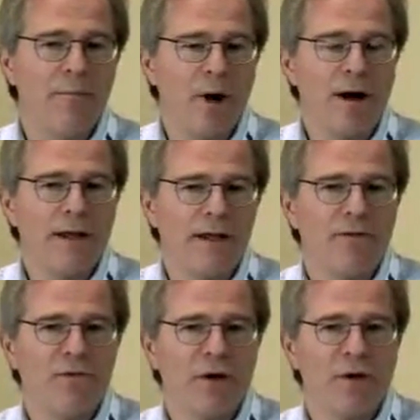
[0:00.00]

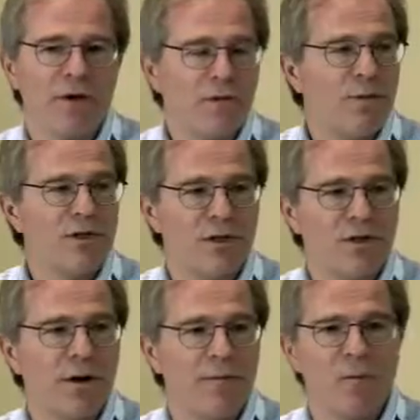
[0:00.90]
Marty's focus, which is
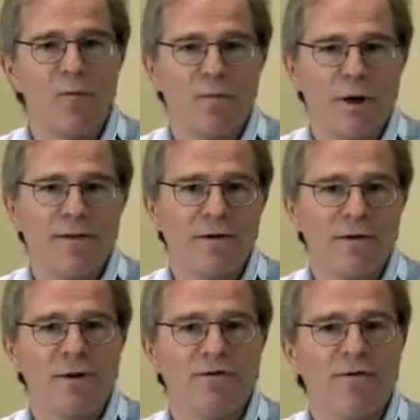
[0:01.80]
on whether
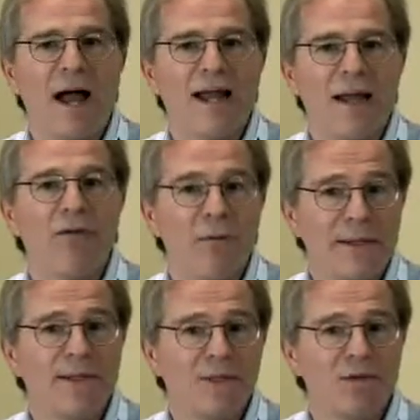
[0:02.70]
you can finance a
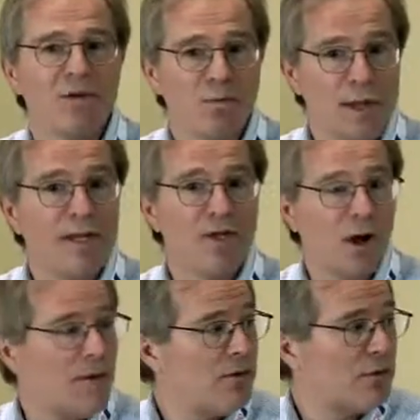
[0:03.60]
business to reach
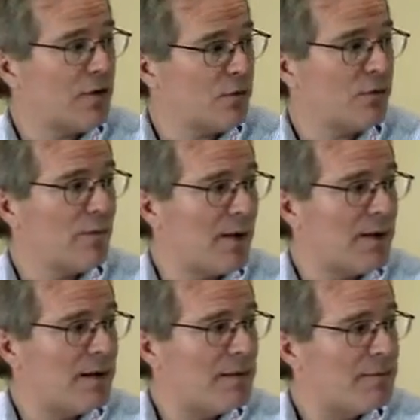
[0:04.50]
all those customers.
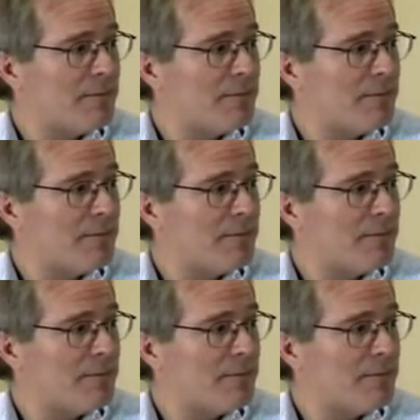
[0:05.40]
Marty?